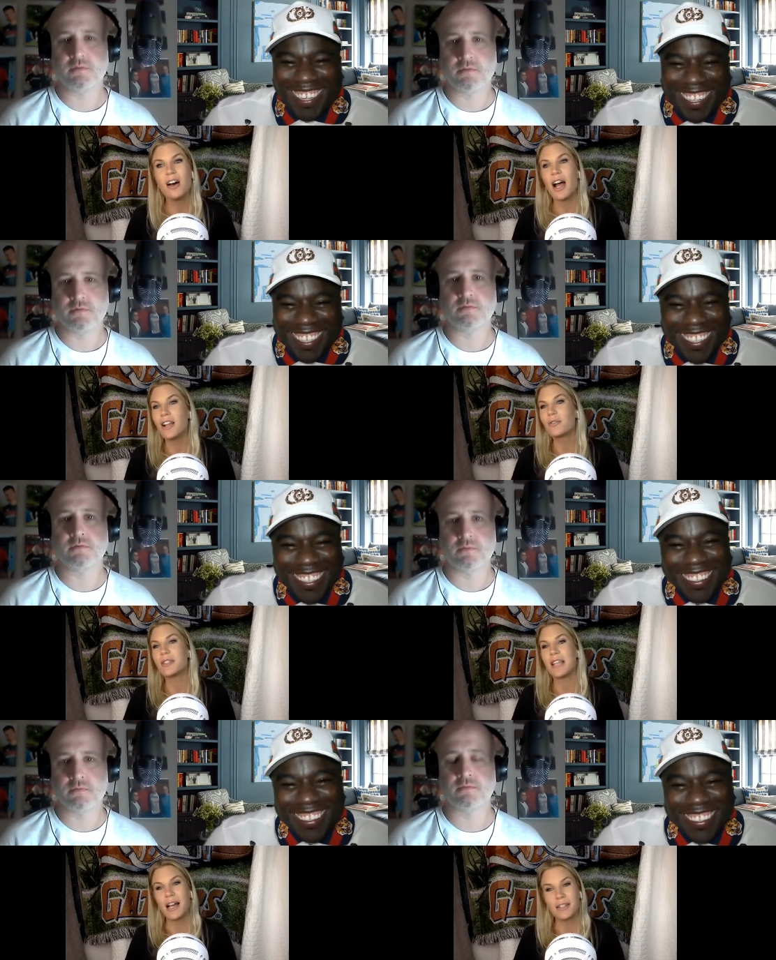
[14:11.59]
Speaker 1: I know
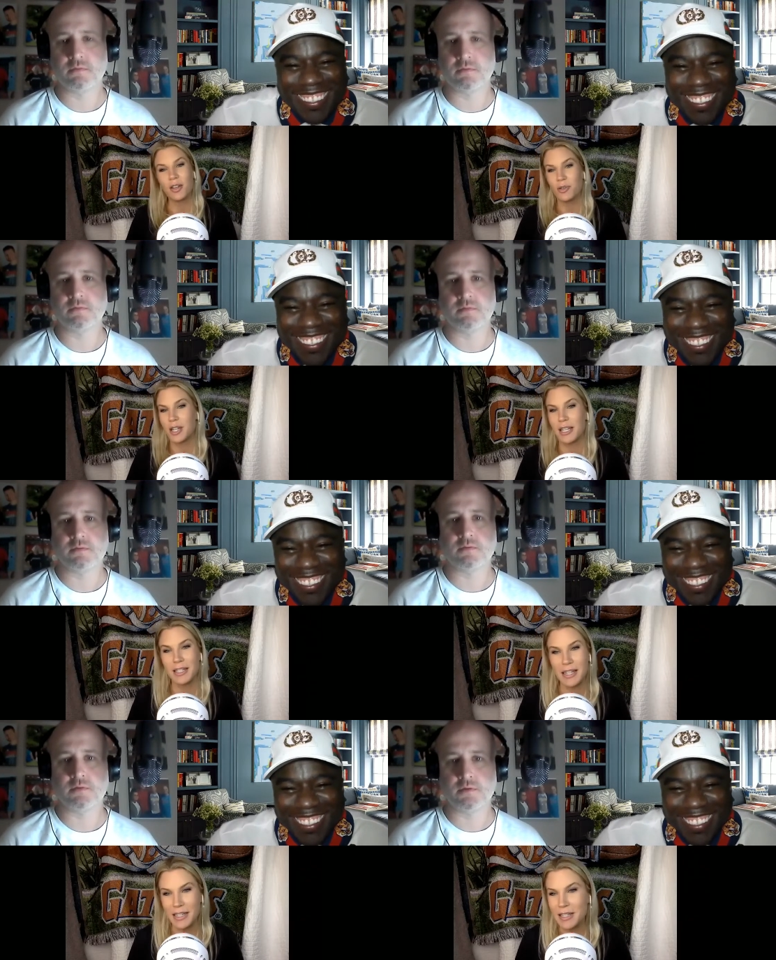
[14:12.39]
Zaslow is going to
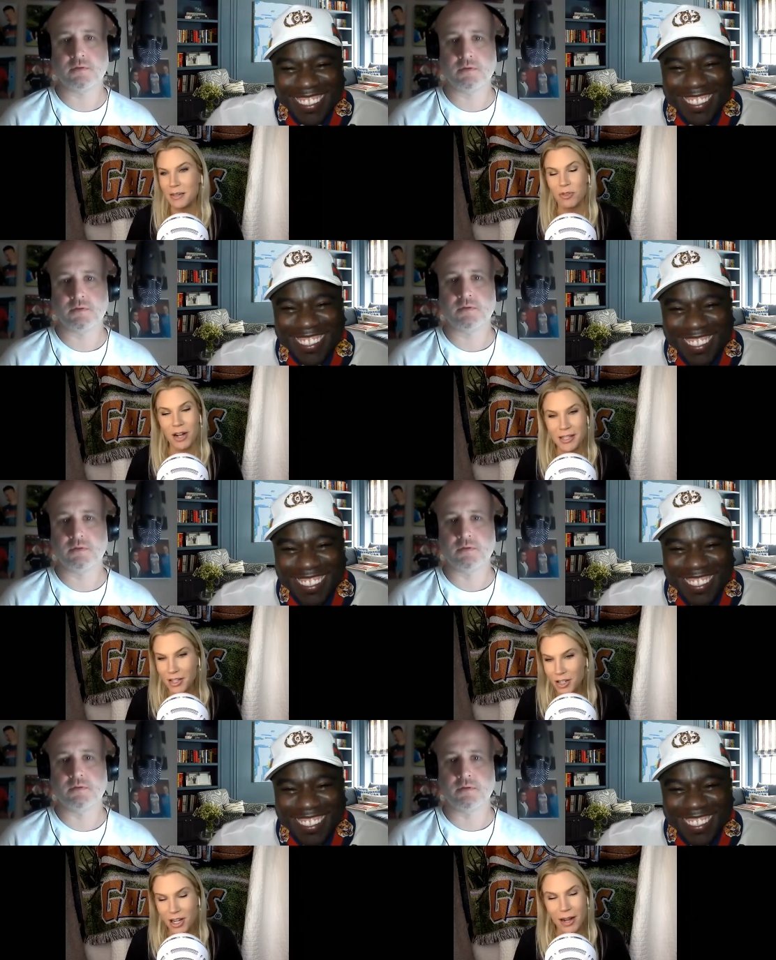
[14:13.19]
say some
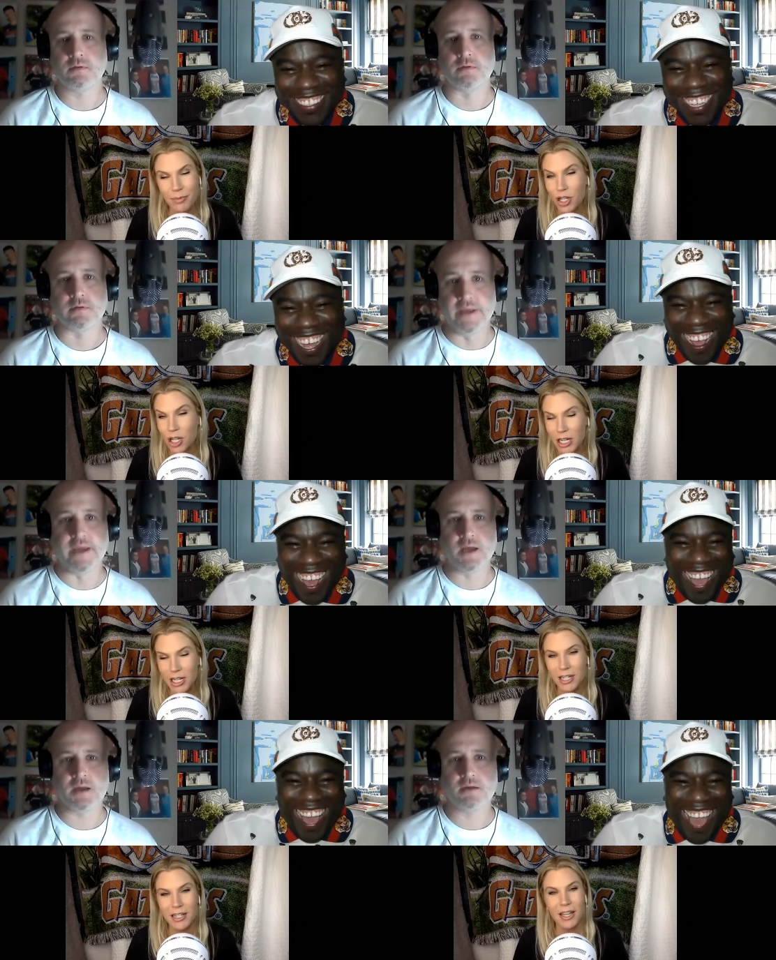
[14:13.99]
wrestler, I'm sure,
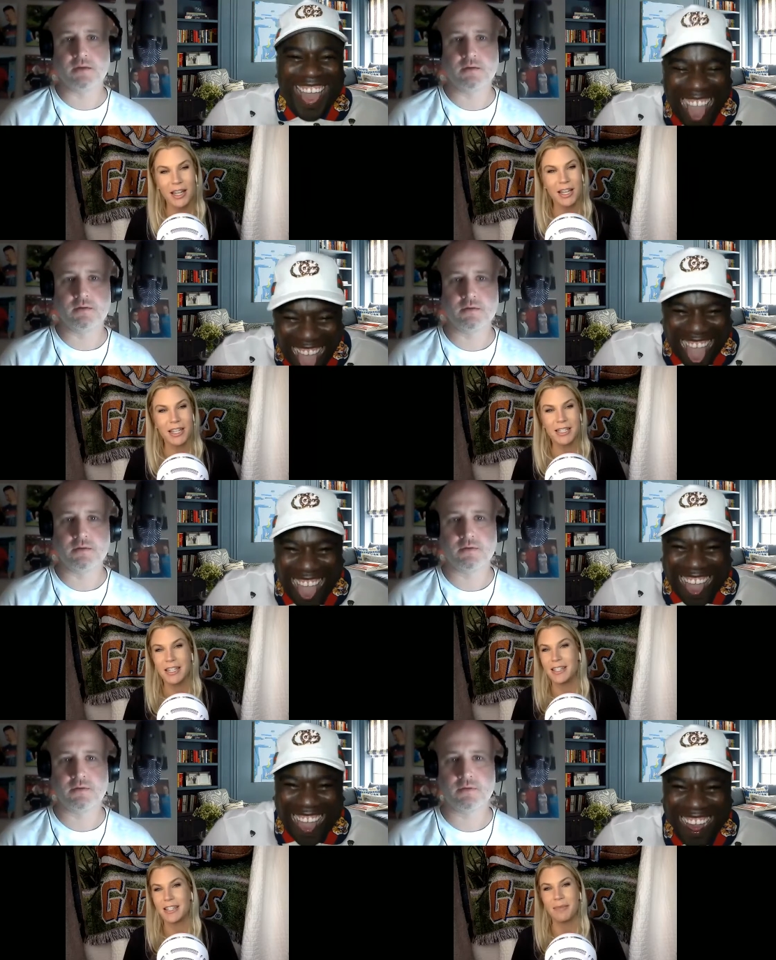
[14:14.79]
because yeah. uh,
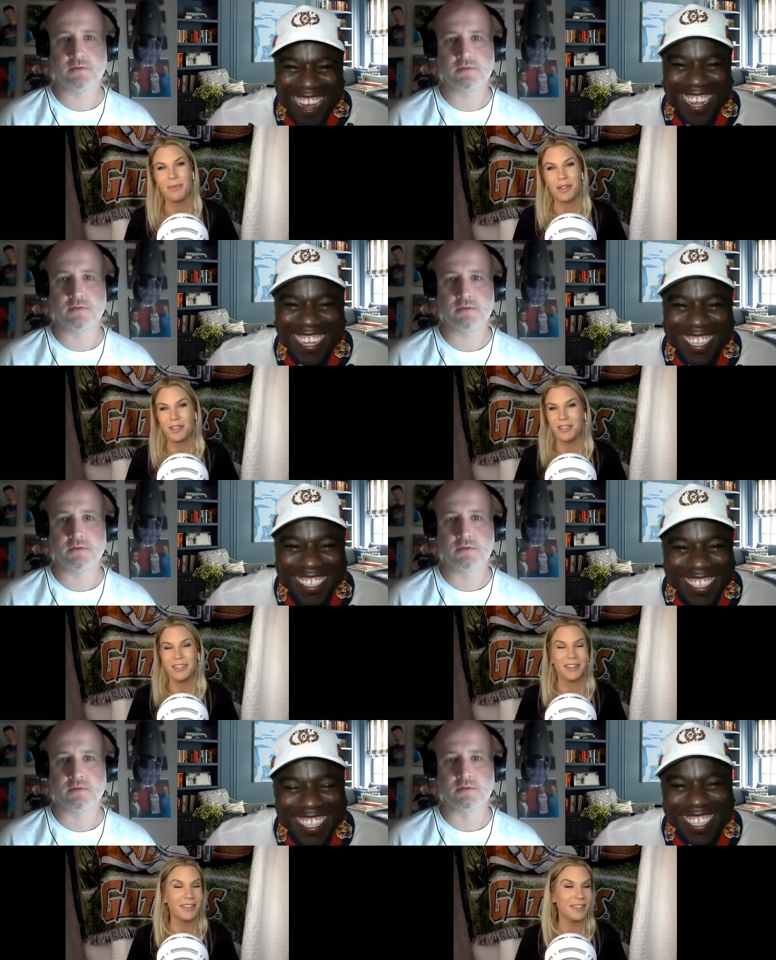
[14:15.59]
he's some, you
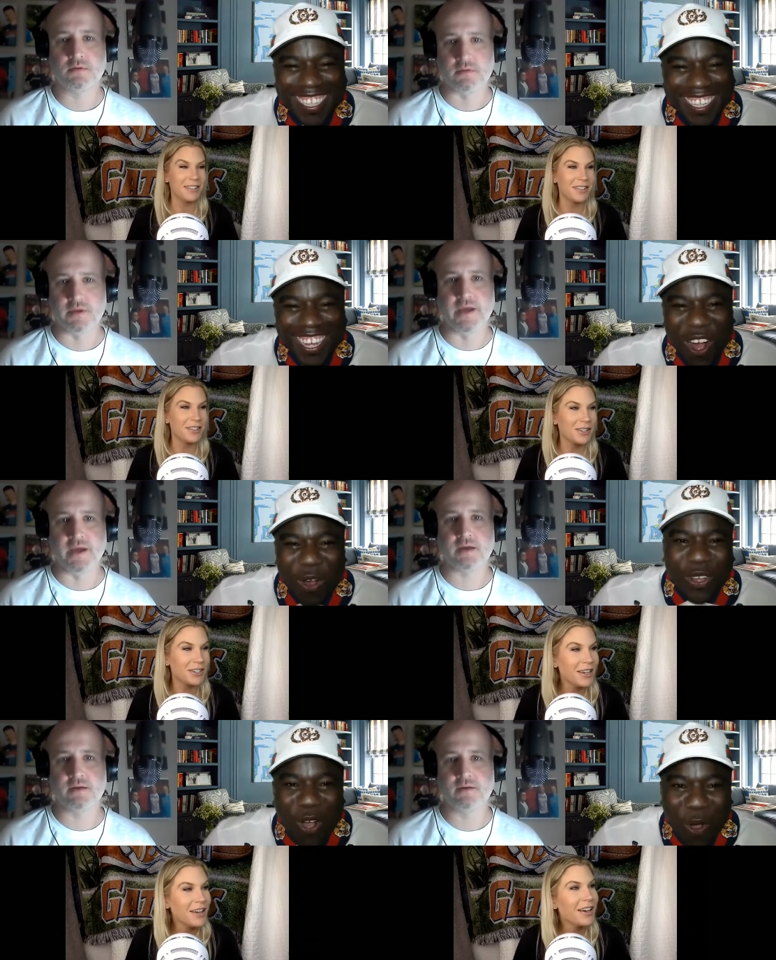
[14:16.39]
know,
Speaker 2: Yeah.
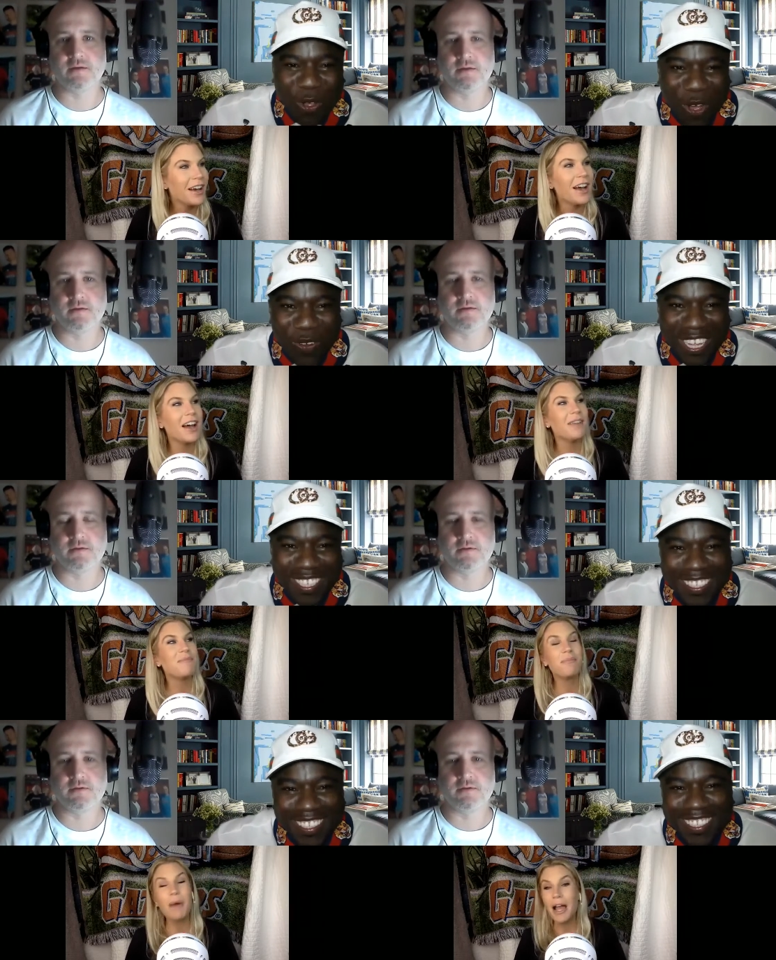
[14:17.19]
uh,
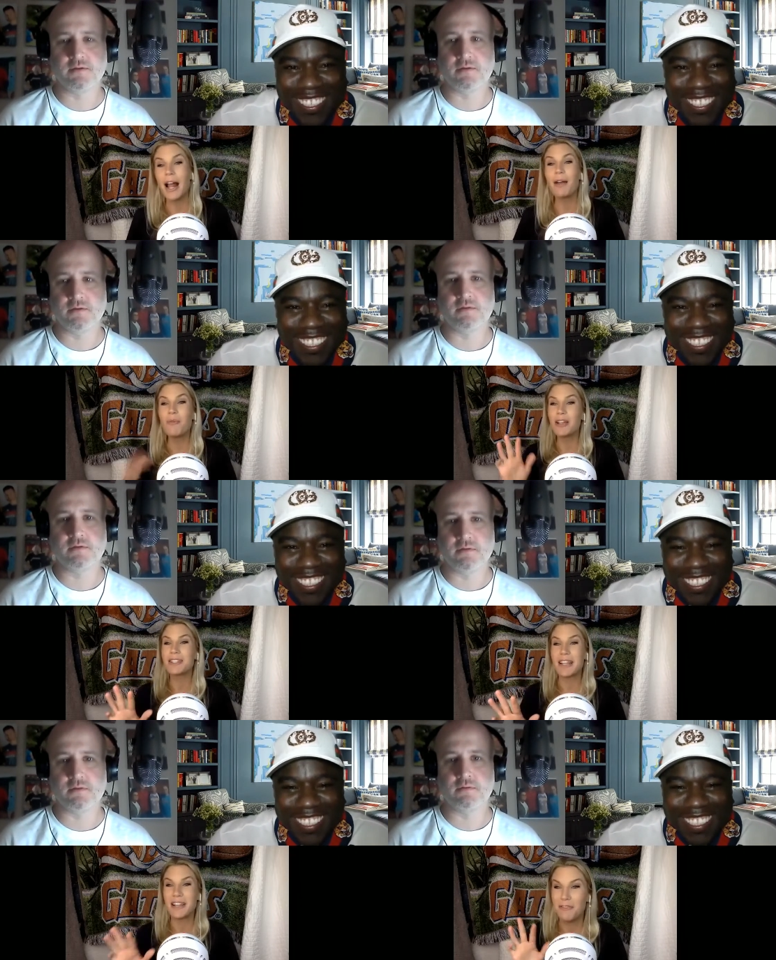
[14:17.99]
Speaker 1: But I will
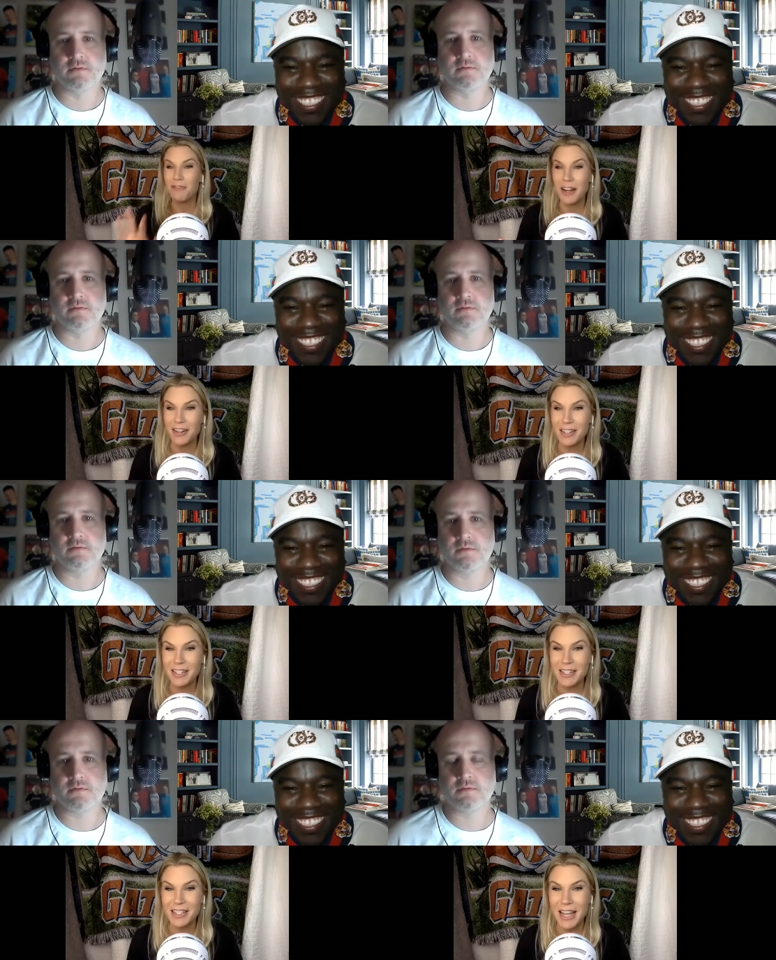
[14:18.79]
say, in fairness
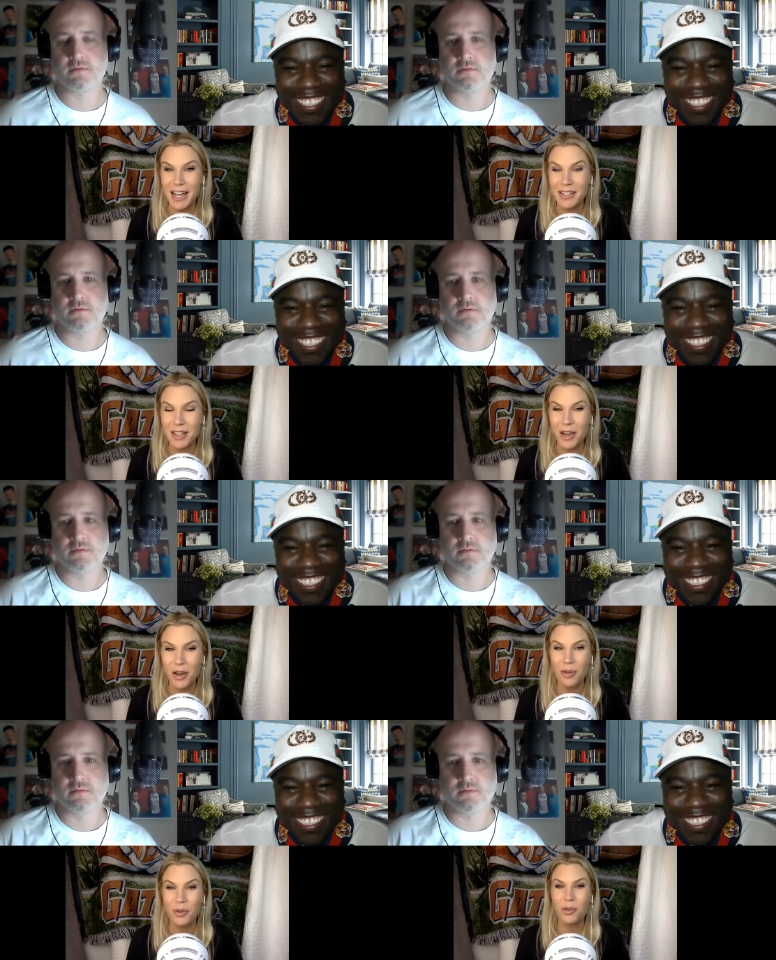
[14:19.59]
to
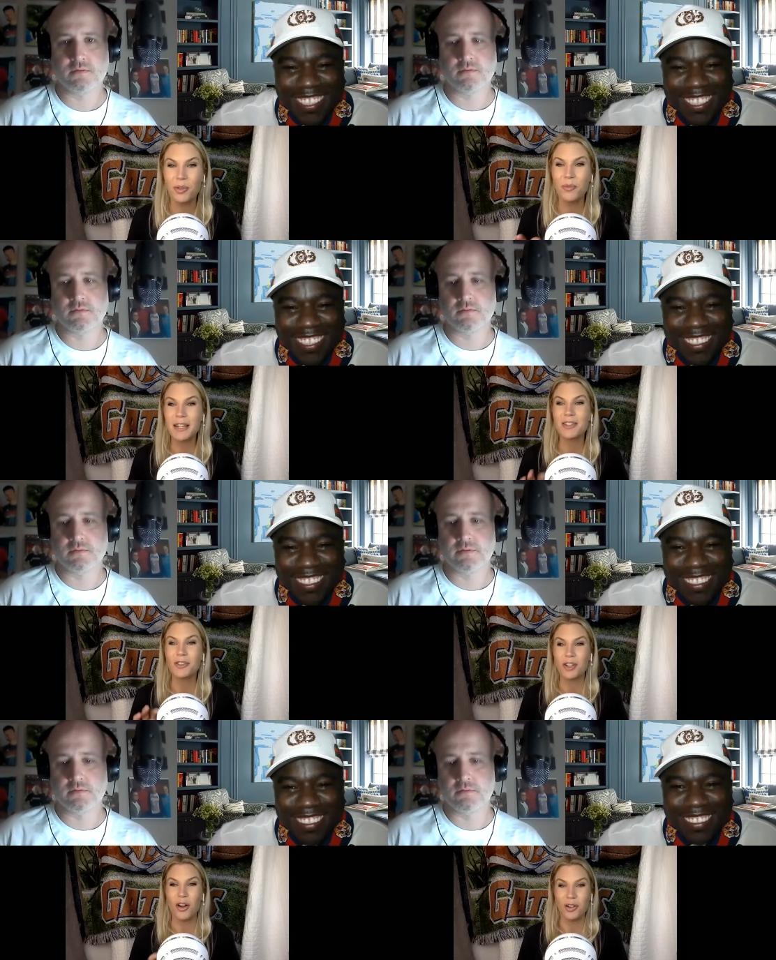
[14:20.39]
Zaslow, the
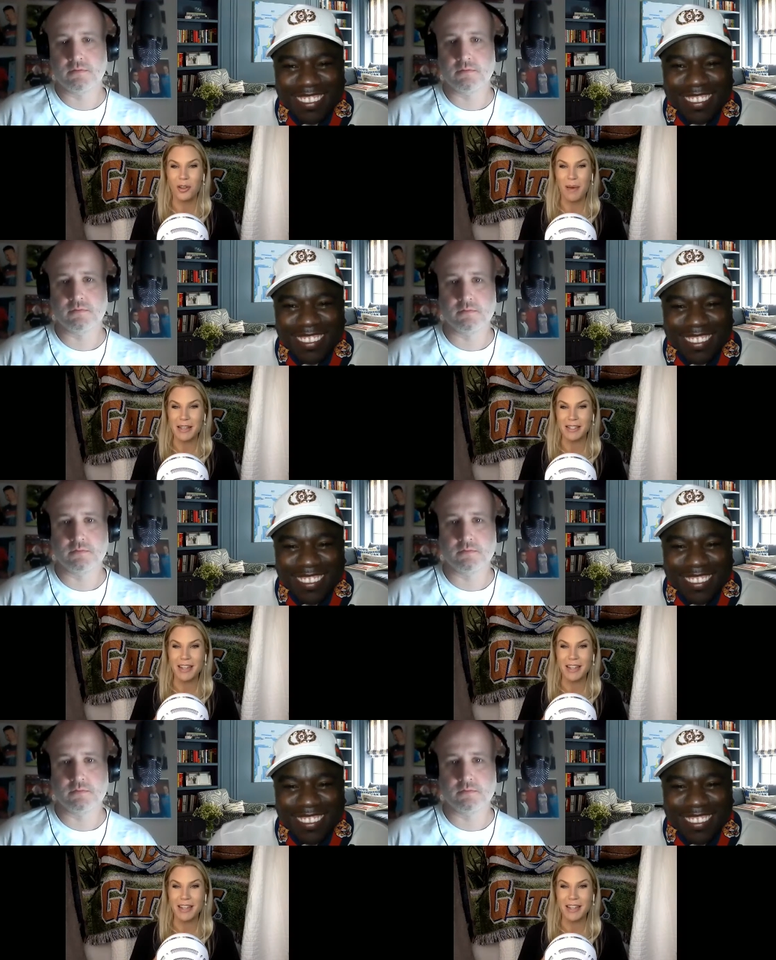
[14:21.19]
wrestlers are the best